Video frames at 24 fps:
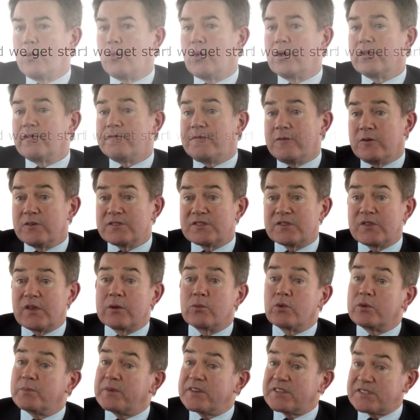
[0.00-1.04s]
Well, the first thing
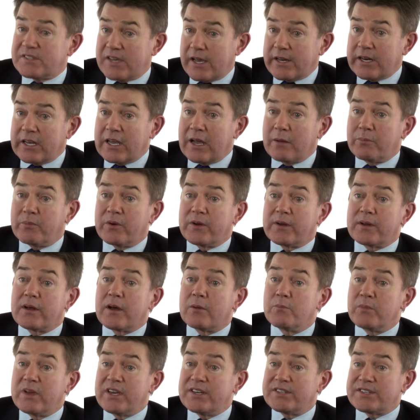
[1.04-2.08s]
would be setting up
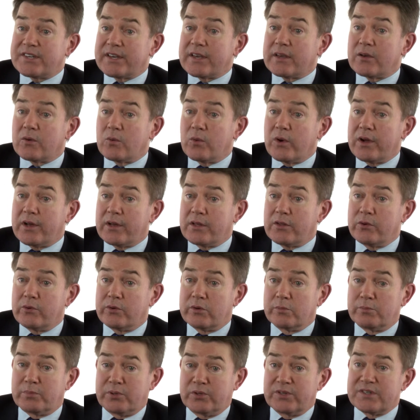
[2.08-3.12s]
a meeting where you
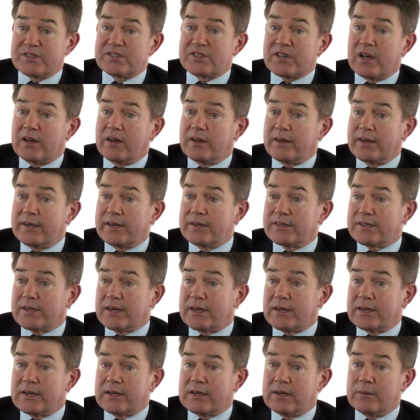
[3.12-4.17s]
could put aside
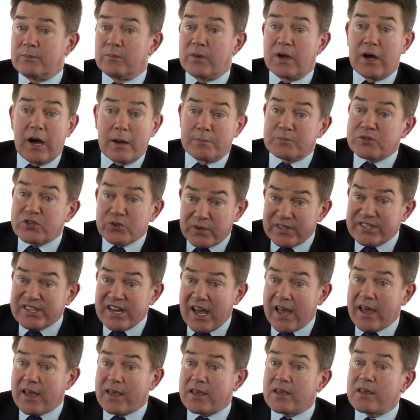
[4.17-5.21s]
up to a
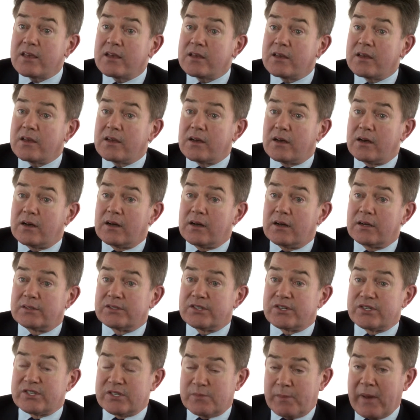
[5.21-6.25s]
day
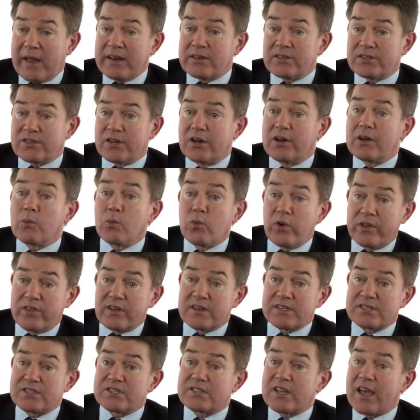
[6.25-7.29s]
to spend time with
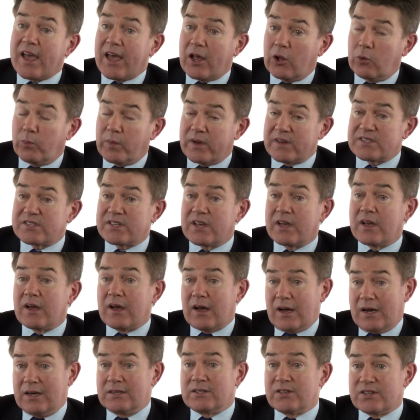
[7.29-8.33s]
us to help us
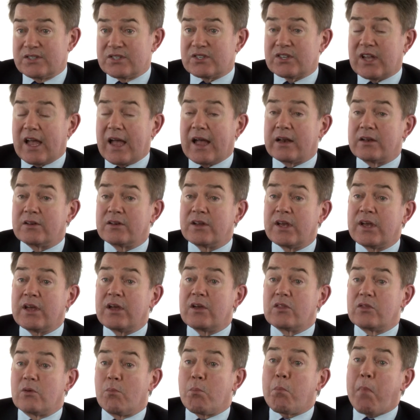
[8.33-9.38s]
understand
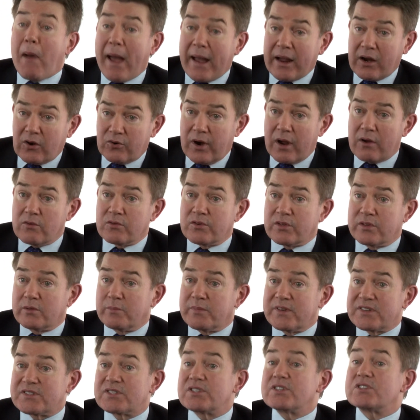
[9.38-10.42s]
the background of the
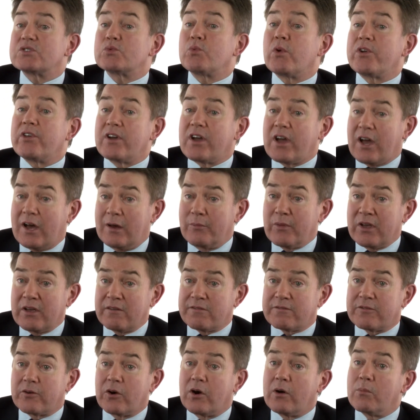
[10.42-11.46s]
business, where you're coming
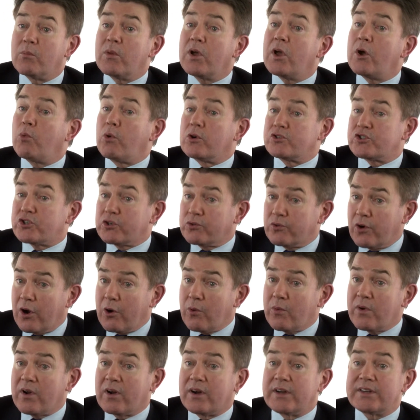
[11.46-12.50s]
from, what your
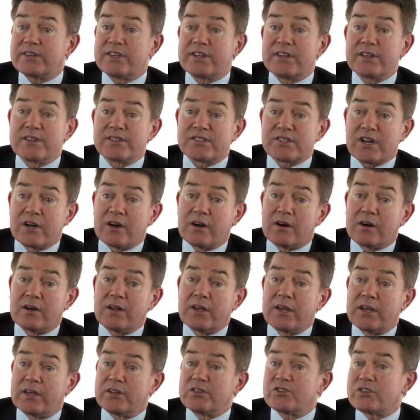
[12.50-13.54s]
own ideas are
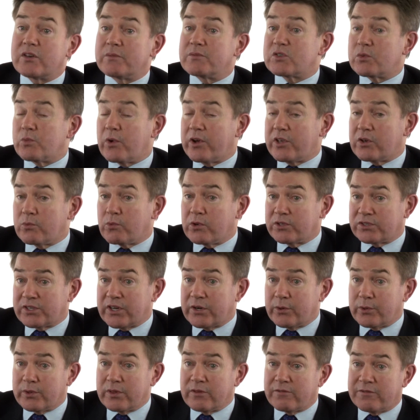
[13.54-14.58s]
in terms of where you want to
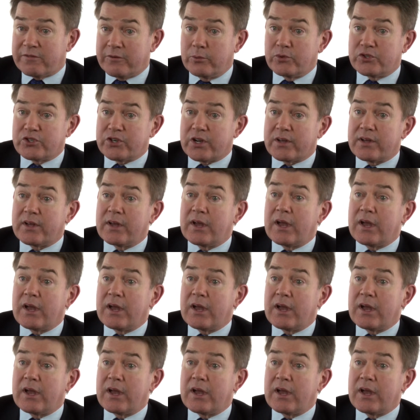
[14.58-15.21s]
go in the future,